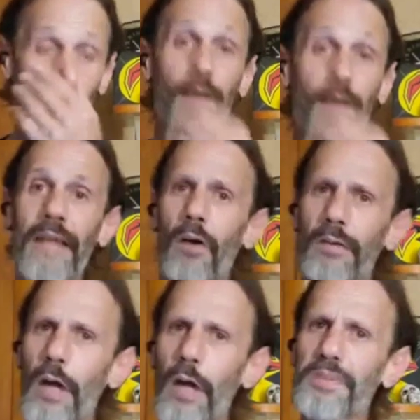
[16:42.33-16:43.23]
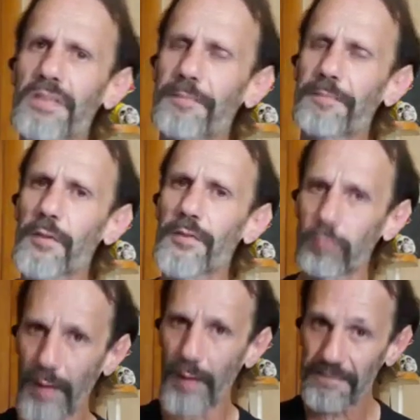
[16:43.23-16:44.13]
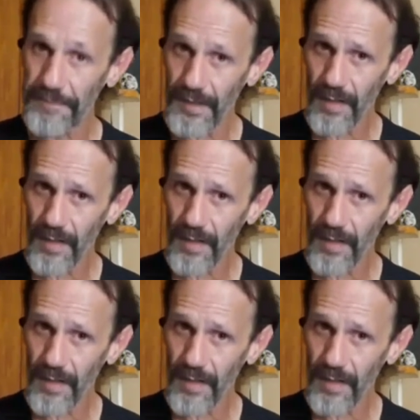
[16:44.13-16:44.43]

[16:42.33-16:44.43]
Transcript: Oh, now is it for the ref,